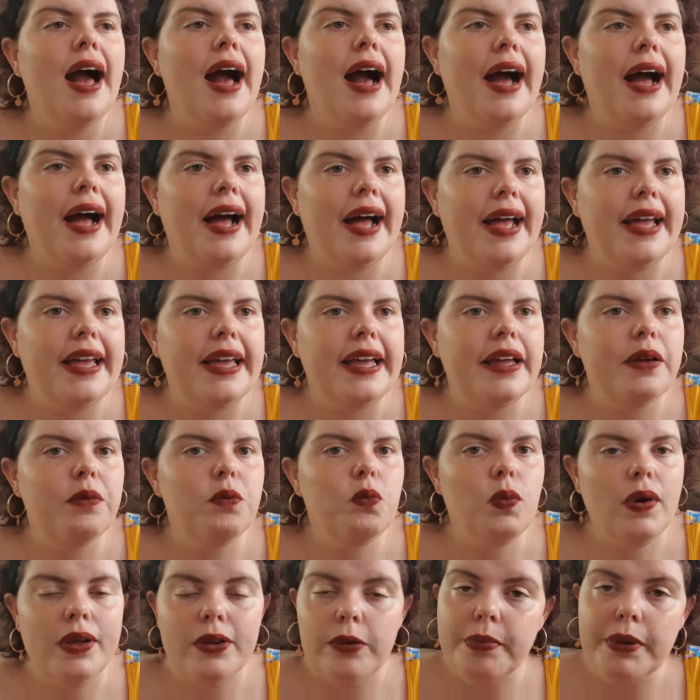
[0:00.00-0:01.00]
I
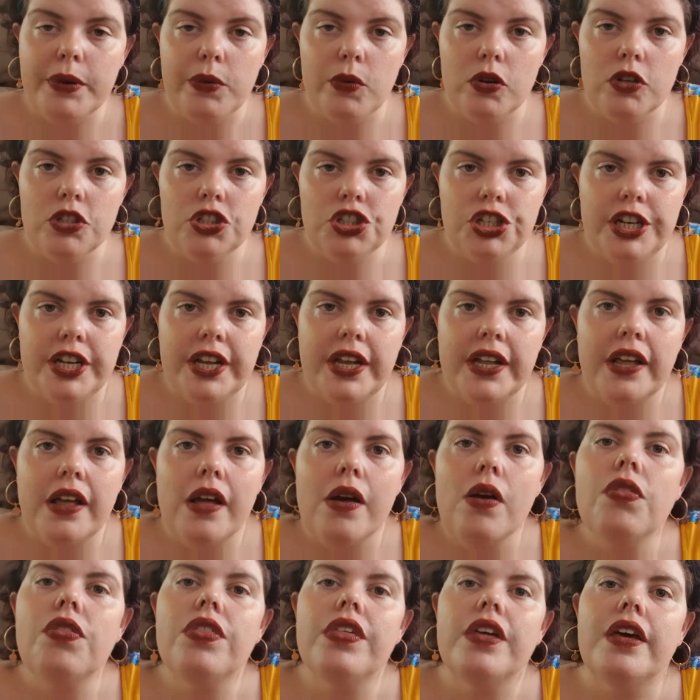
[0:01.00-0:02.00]
will be watching
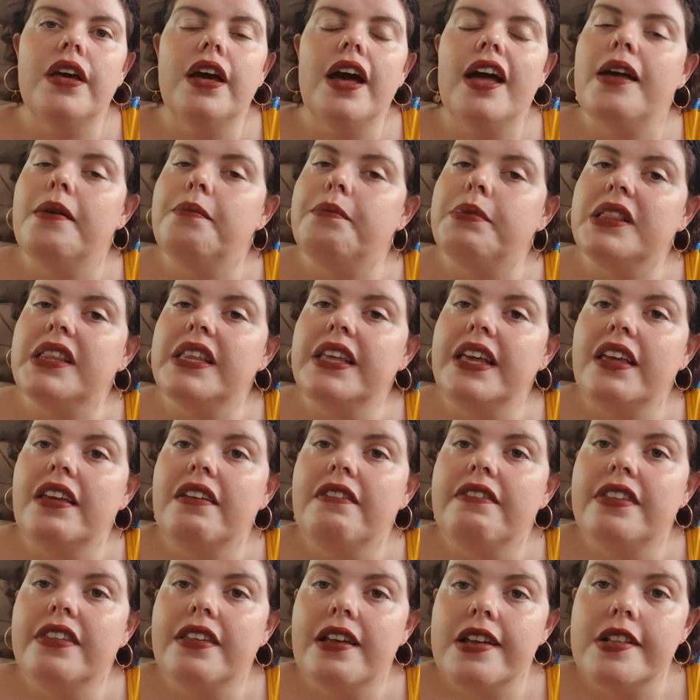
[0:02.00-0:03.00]
the, I
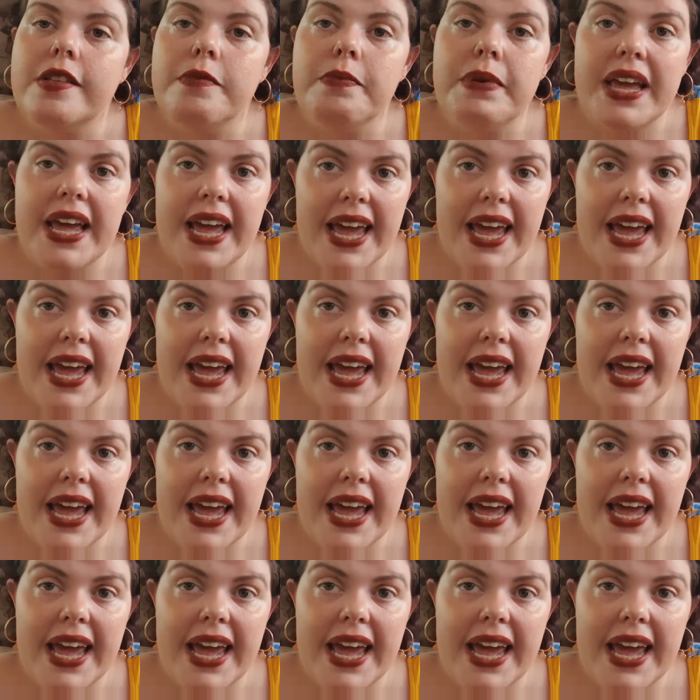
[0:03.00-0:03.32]
believe, said to be